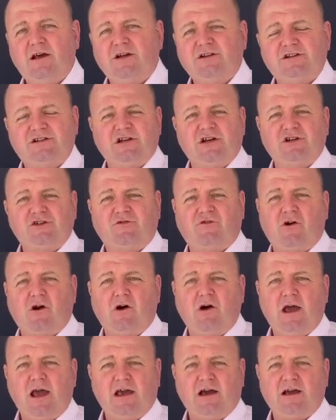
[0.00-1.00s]
and search for
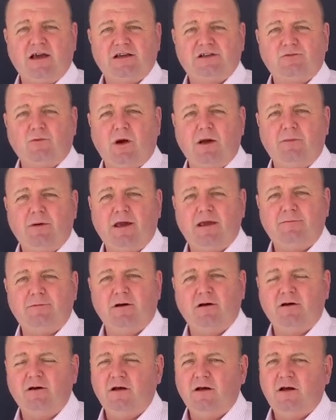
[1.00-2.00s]
our AIS white
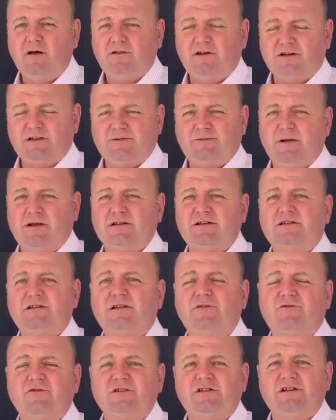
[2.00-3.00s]
paper that explains the
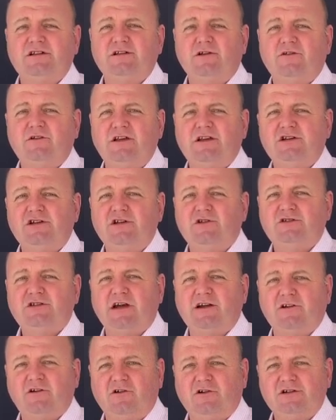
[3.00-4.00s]
differences on these new
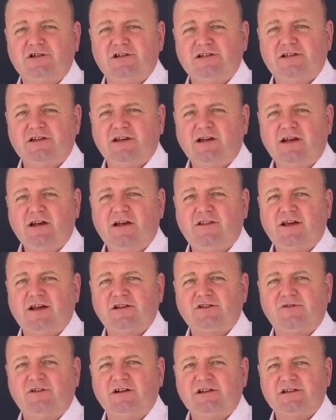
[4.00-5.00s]
technologies.
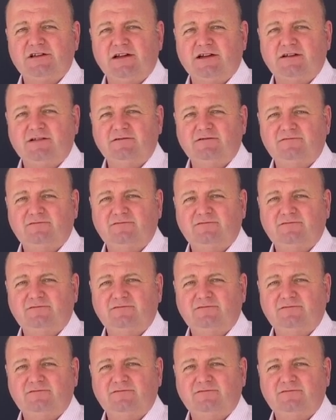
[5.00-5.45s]
Thanks for listening.